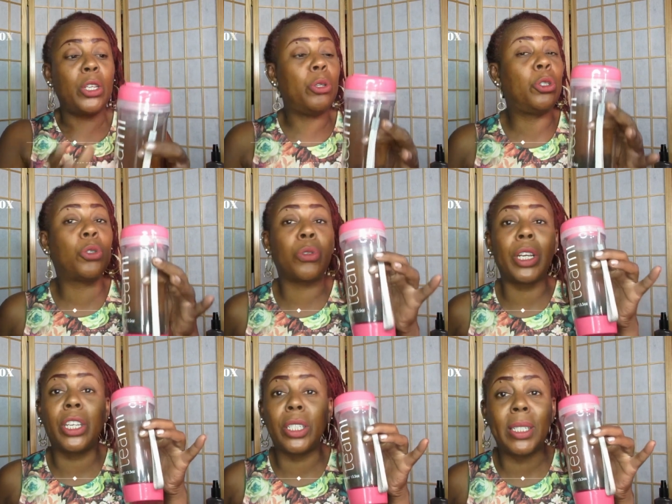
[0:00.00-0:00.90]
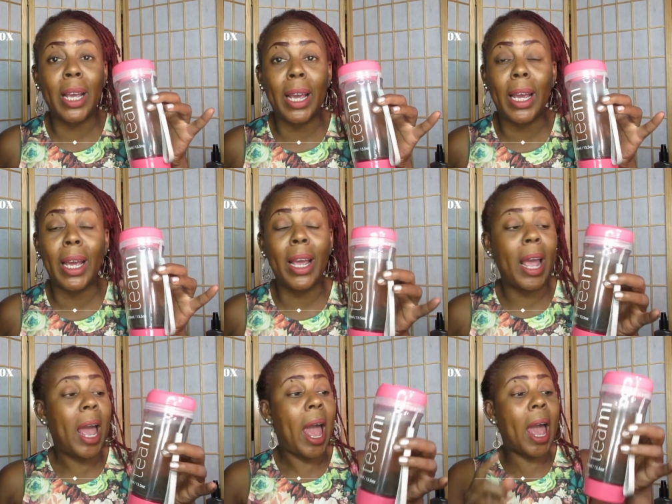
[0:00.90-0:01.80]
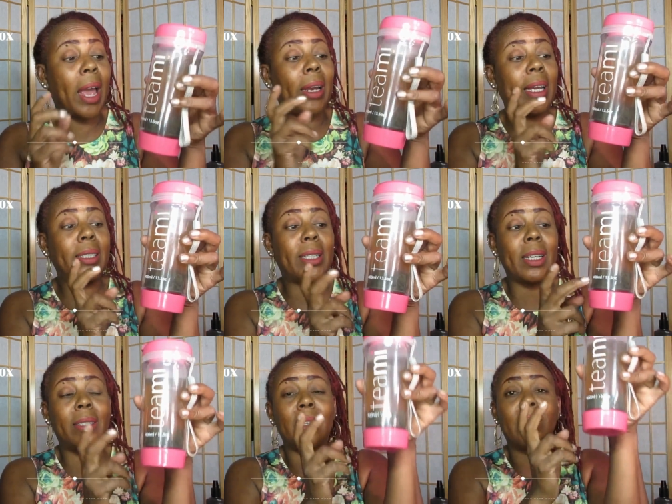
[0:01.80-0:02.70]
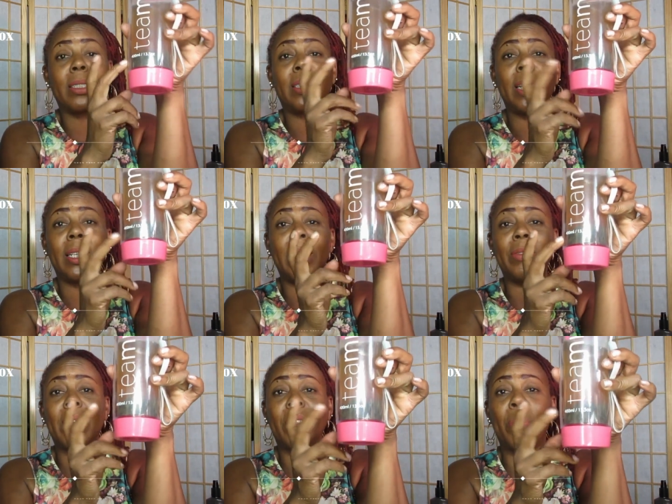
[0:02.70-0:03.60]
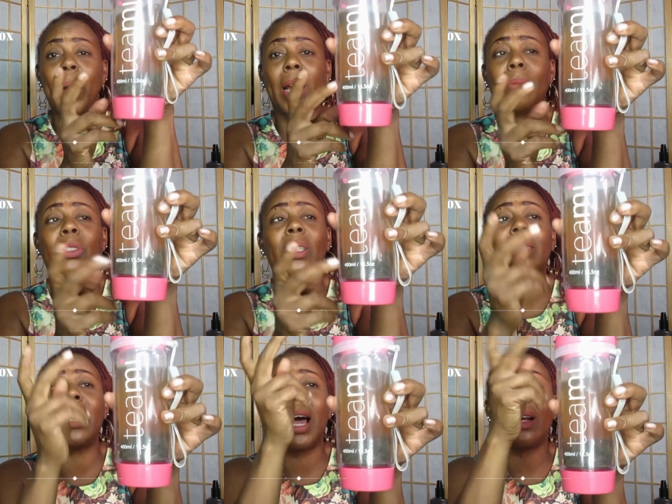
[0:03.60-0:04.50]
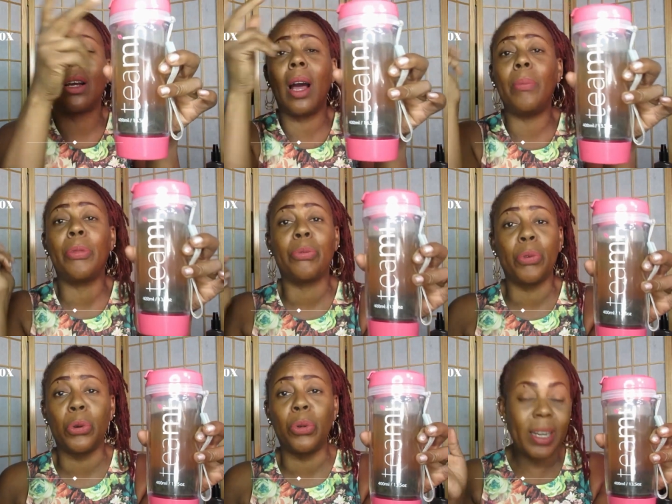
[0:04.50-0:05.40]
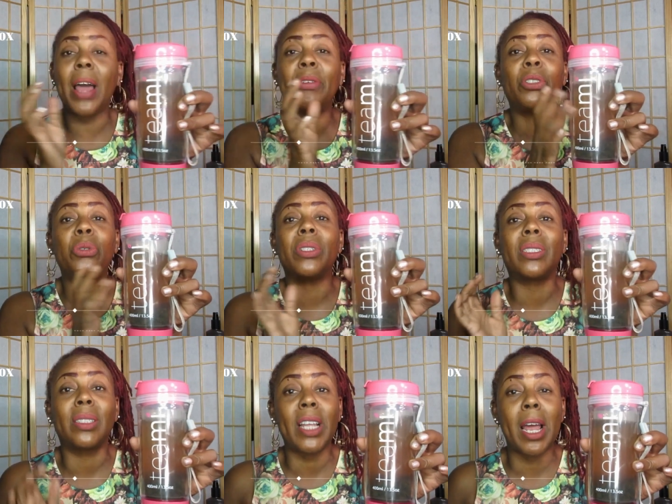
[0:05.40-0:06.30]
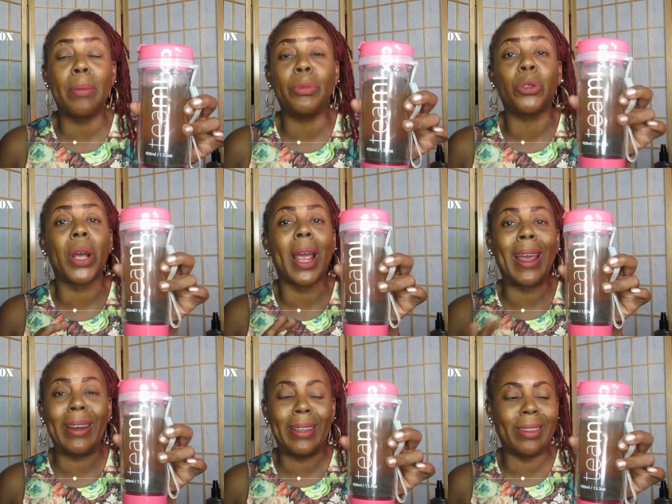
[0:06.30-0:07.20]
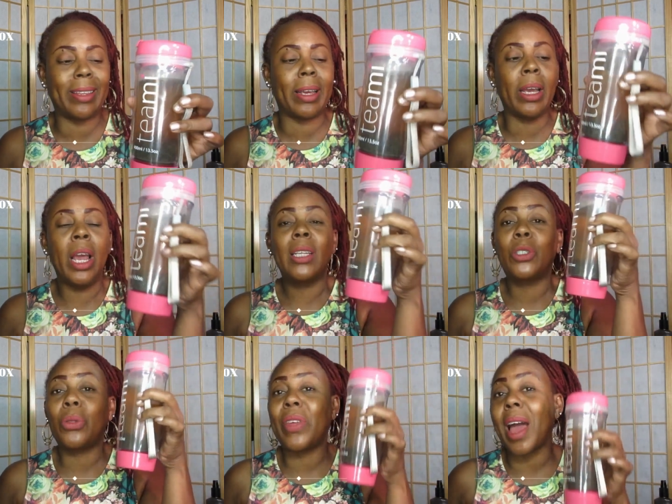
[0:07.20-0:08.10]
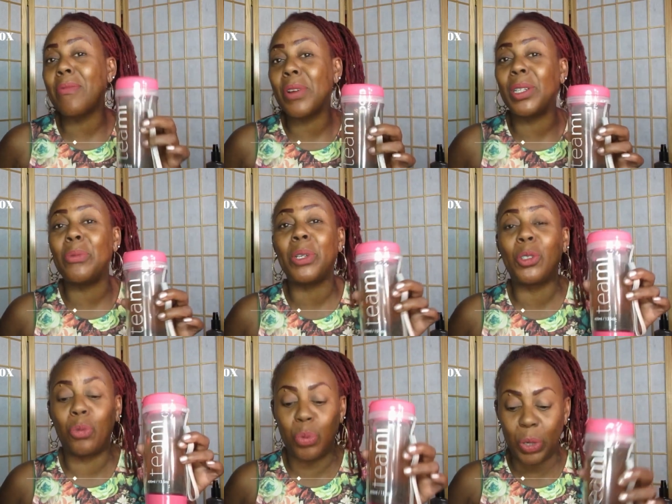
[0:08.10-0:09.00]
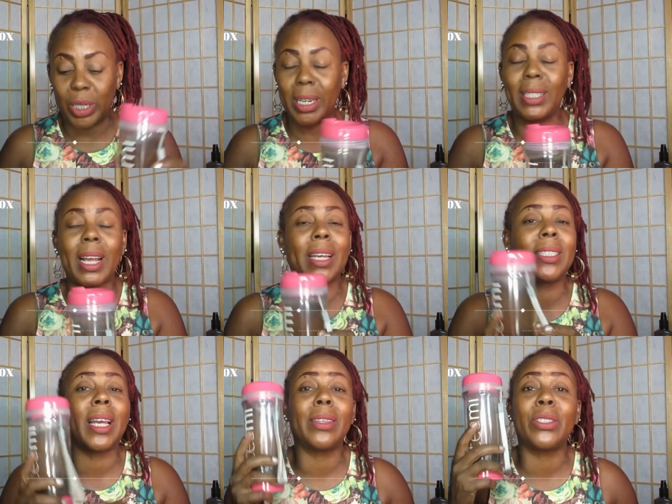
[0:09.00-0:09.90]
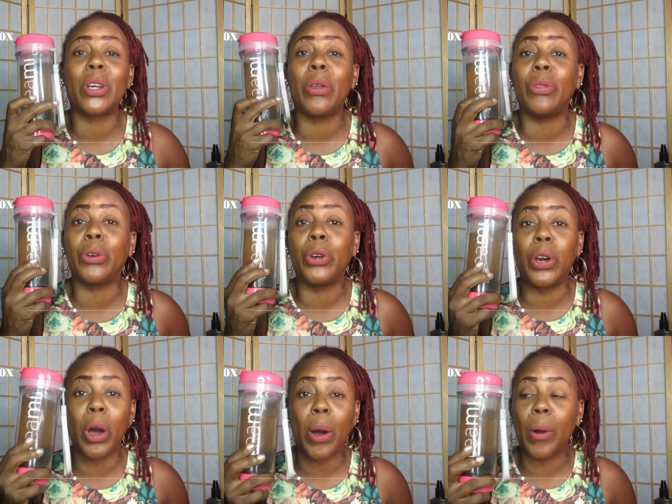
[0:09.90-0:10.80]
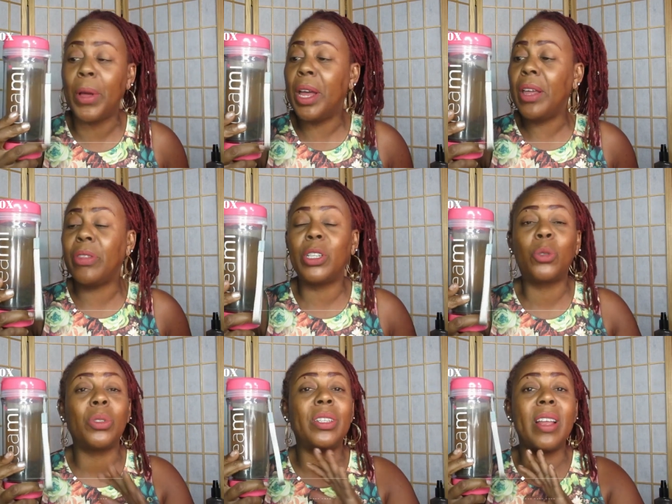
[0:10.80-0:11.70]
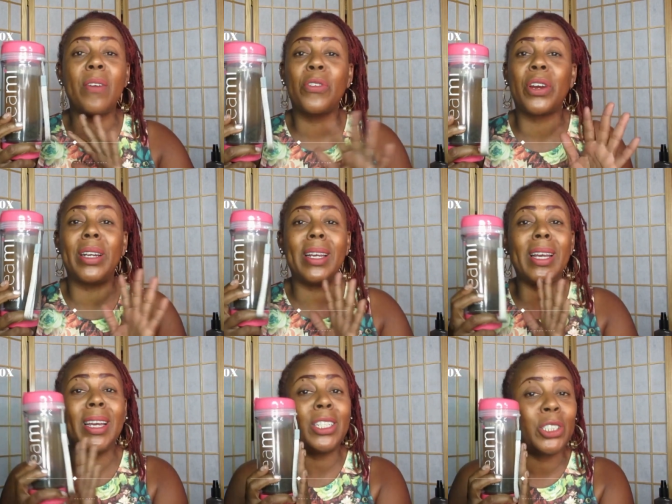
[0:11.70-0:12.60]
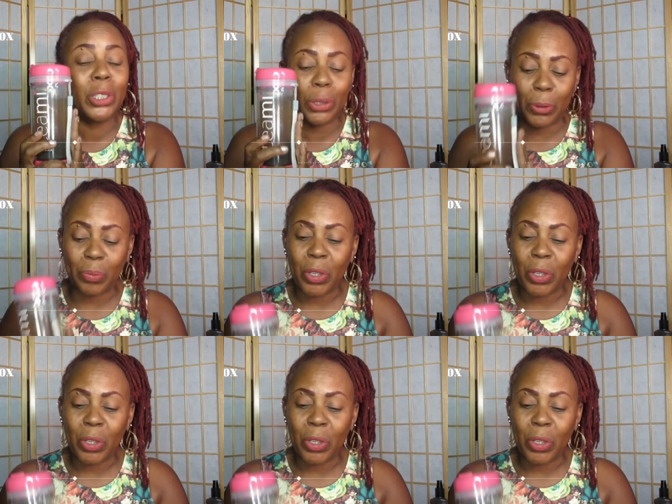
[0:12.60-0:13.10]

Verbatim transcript: you drink your tea, and it does the, the tea leaves at the bottom does not come through, neither do the stems or anything. So that really was really nice. I could take this on the go. This was never an issue.